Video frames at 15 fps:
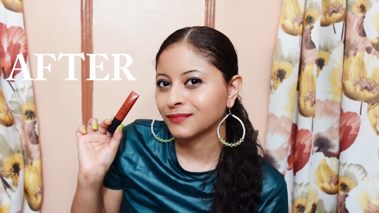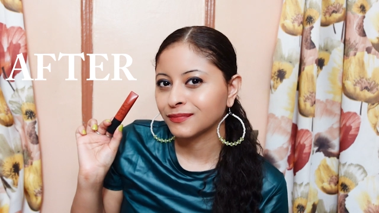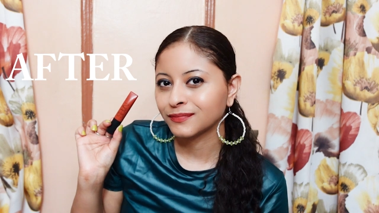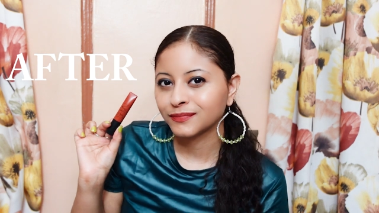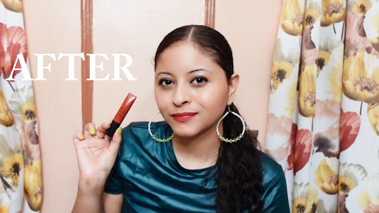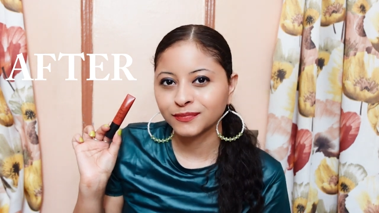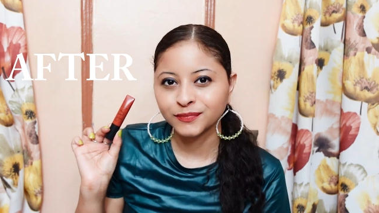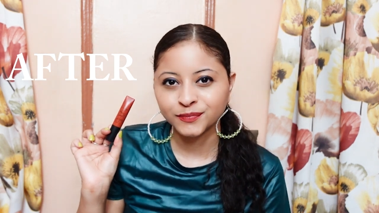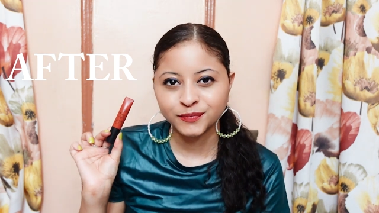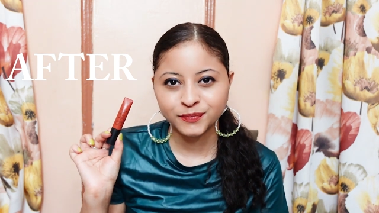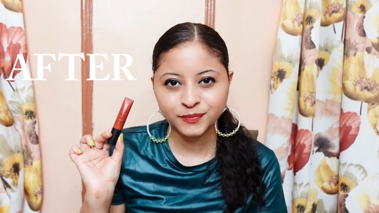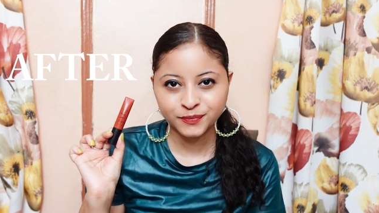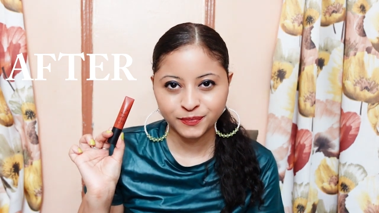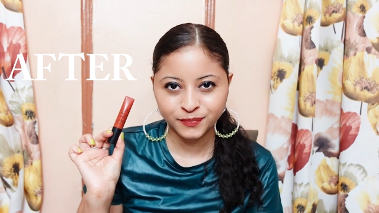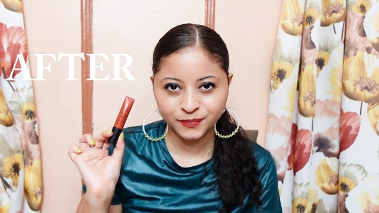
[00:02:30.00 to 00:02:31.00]

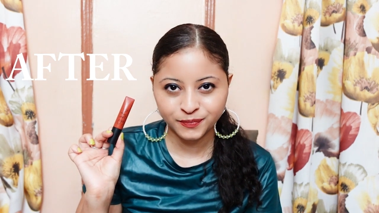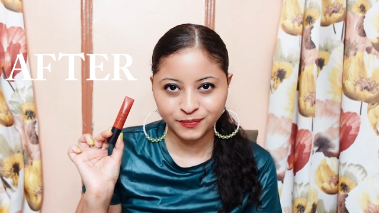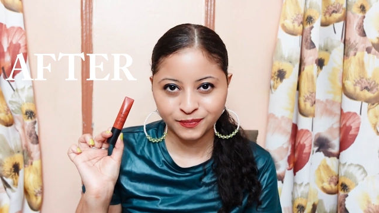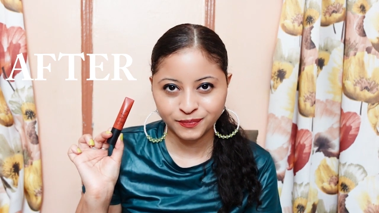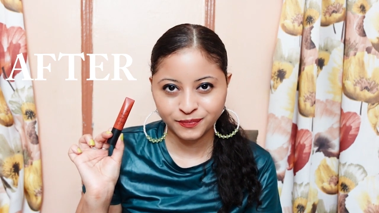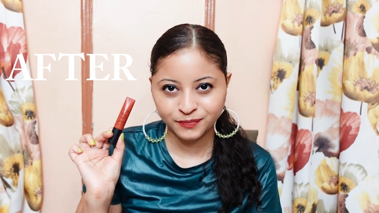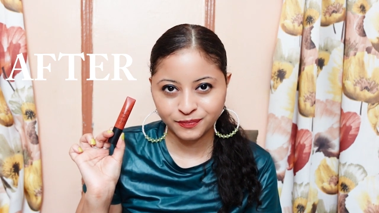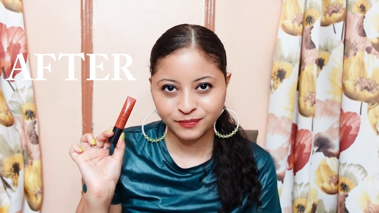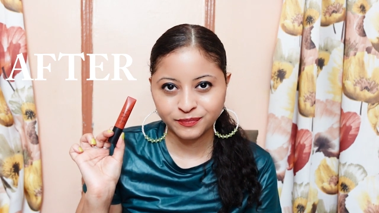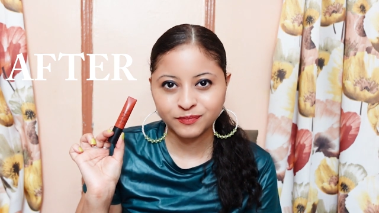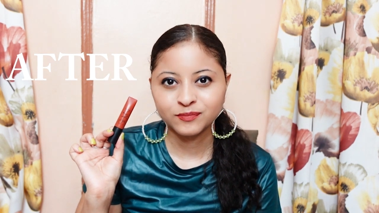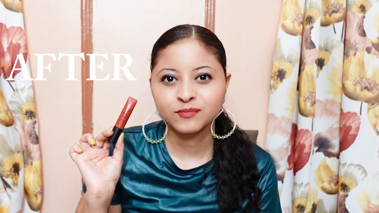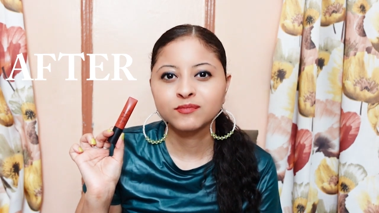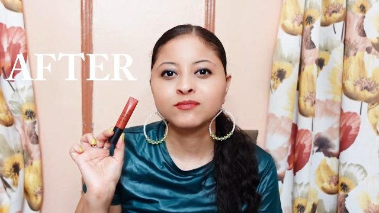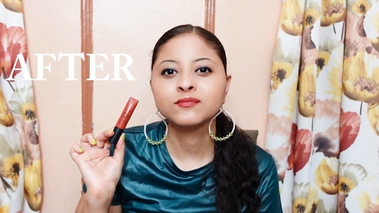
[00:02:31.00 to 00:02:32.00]

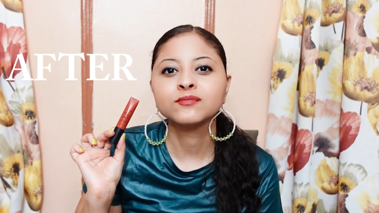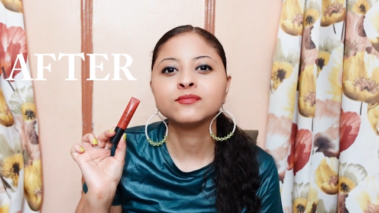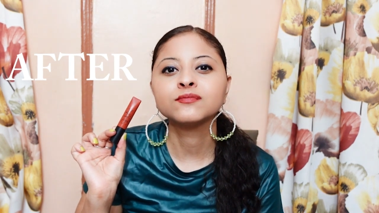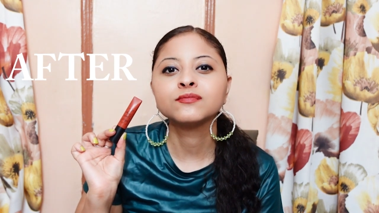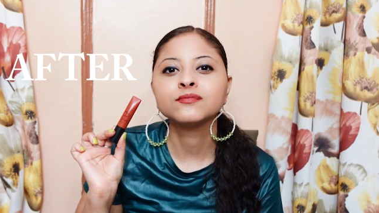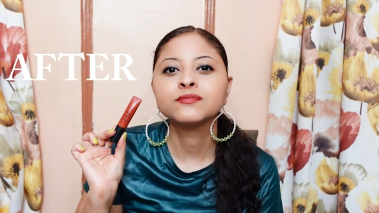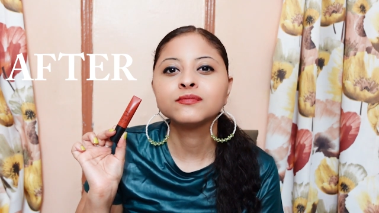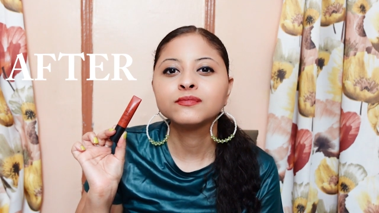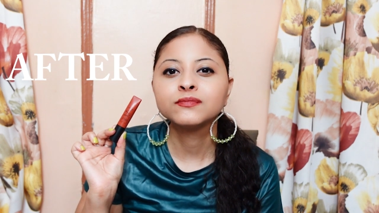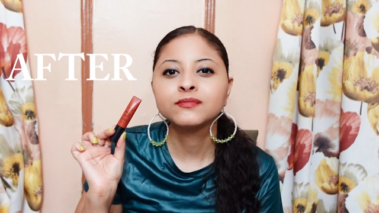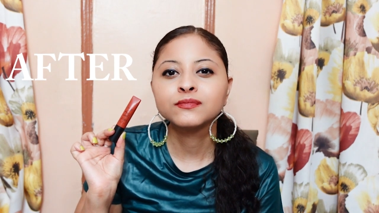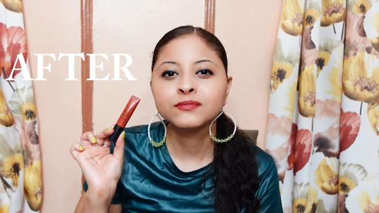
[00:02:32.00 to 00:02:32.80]
Nothing is said.